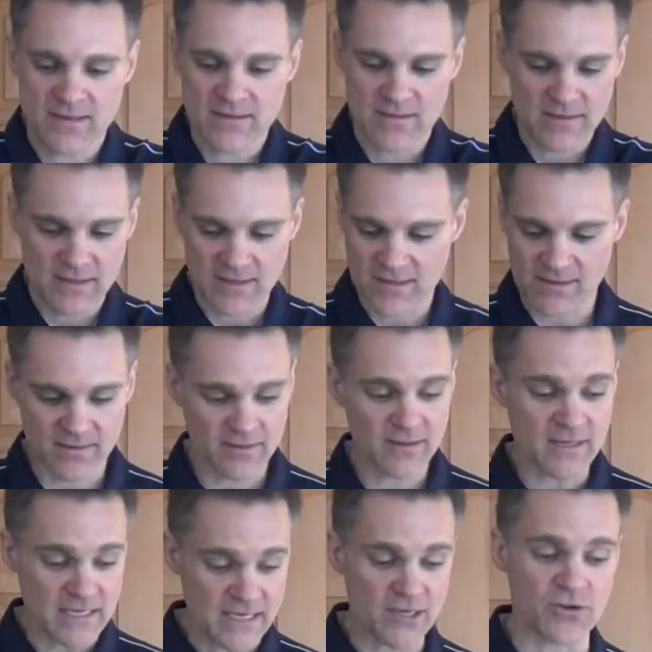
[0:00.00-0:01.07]
the
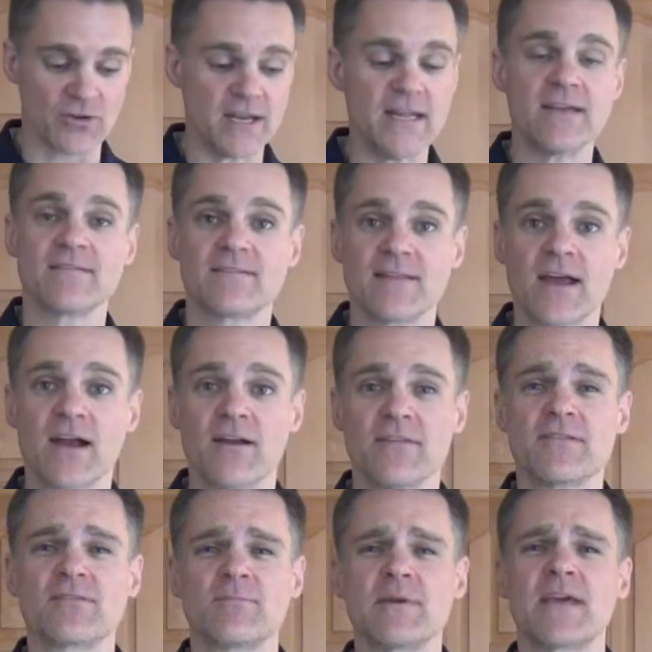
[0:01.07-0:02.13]
key ingredients there, and
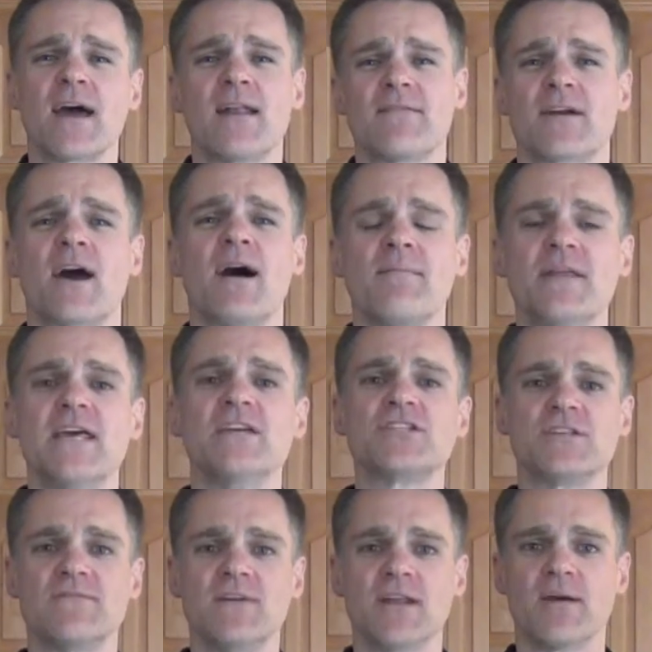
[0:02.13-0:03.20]
this will be kind of a
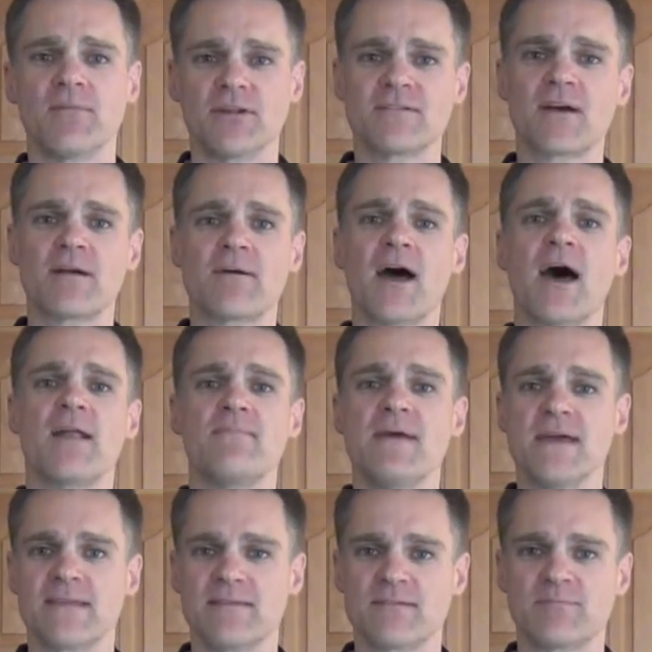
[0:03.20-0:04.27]
combination video. I'm going to talk about how to
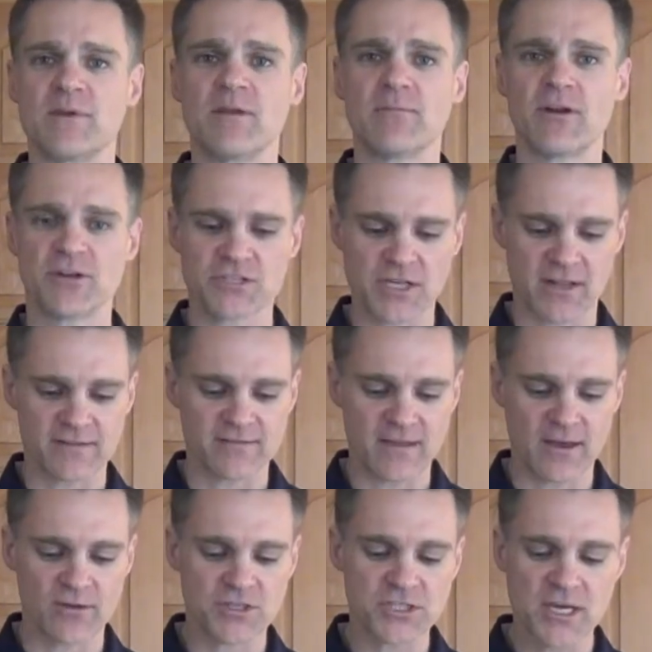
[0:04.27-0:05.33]
make this peanut butter and jelly
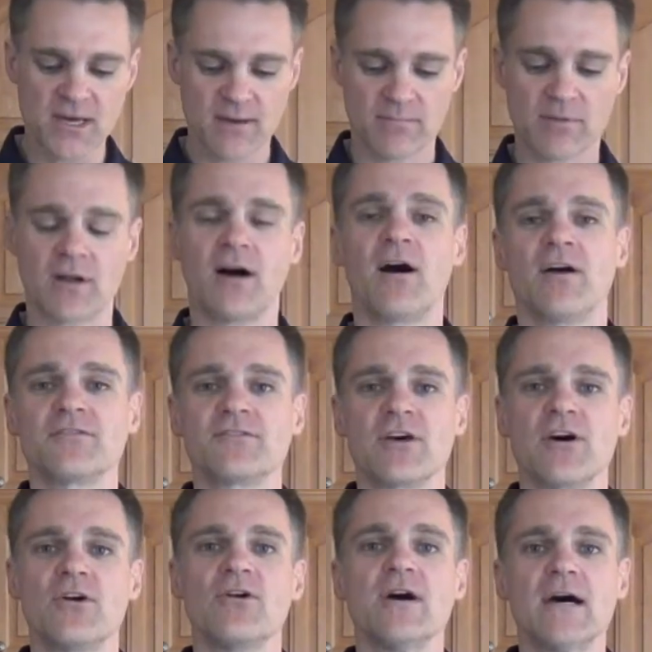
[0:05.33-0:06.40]
sandwich, but
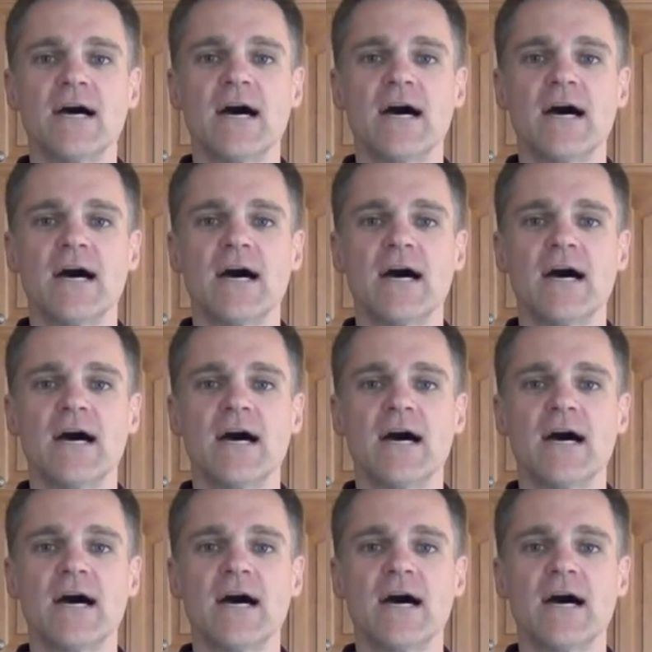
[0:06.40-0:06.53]
also